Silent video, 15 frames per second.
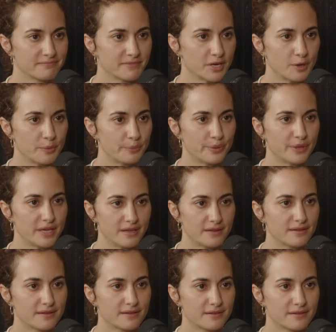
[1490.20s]
complete.
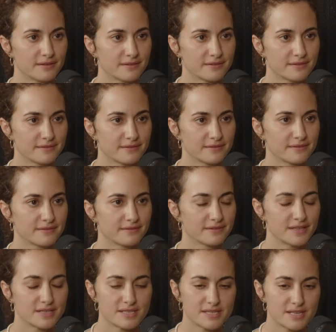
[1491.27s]

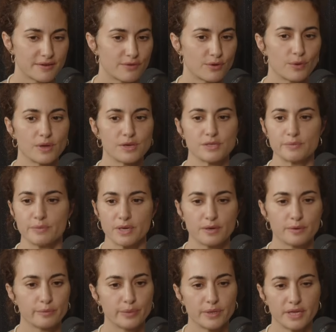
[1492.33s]
It's never going to be
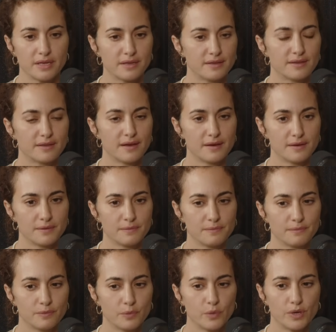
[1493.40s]
complete.
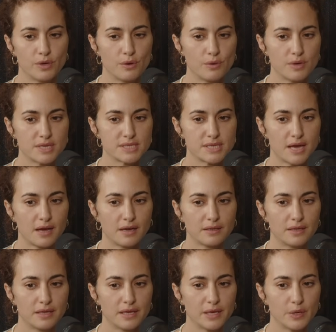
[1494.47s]
We know
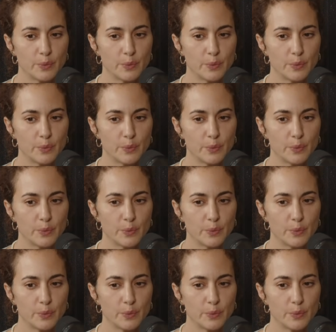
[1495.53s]
exactly